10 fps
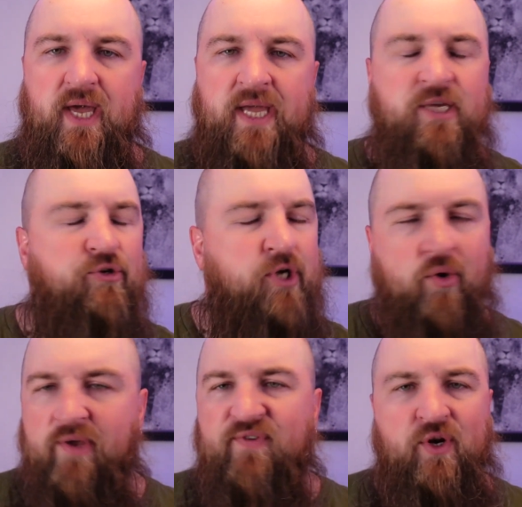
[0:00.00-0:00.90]
And you
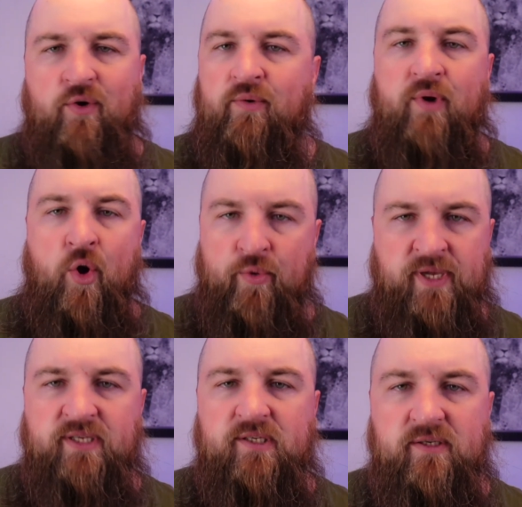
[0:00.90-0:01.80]
don't if you don't own
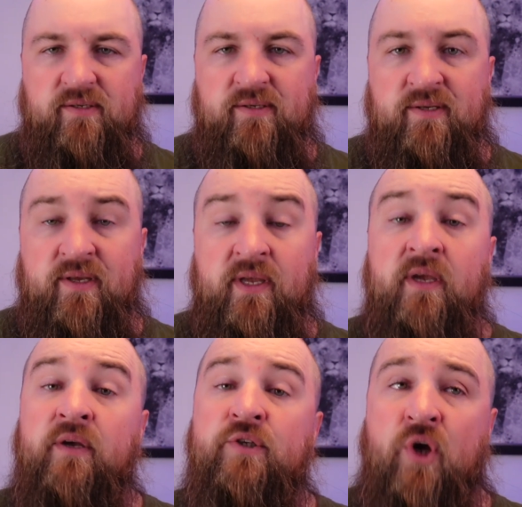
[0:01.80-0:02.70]
it.
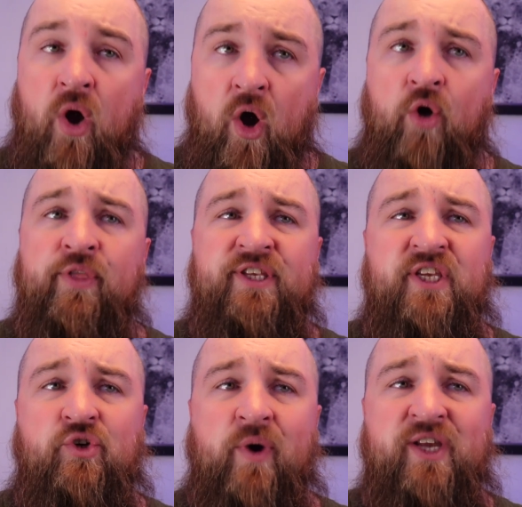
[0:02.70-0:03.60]
So own the
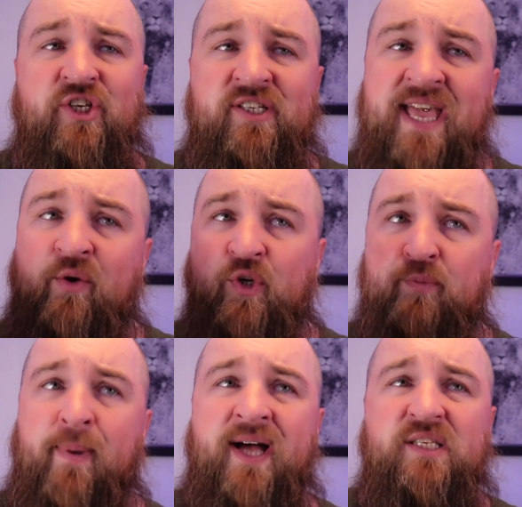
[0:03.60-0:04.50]
situation. Take
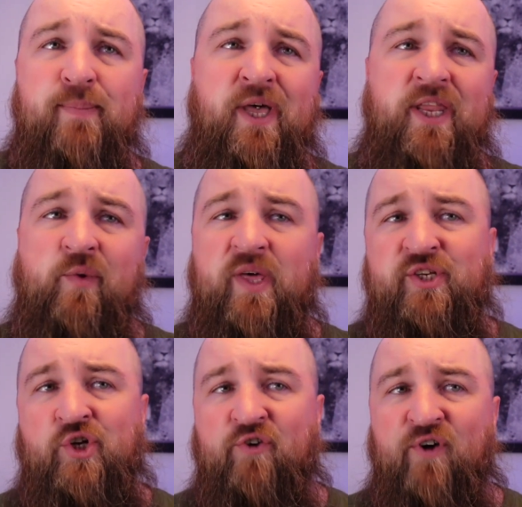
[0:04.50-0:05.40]
responsibility whether
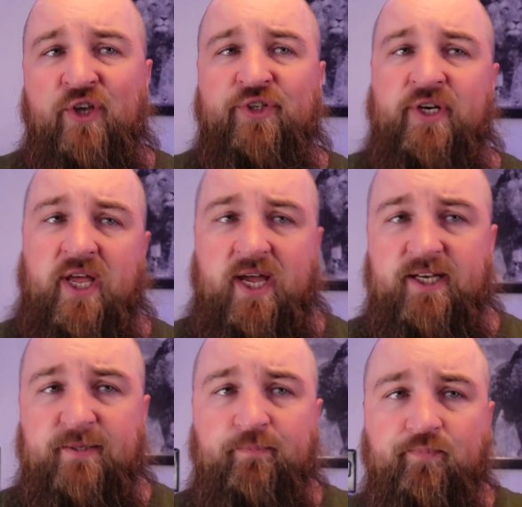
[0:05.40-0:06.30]
it's your fault or not.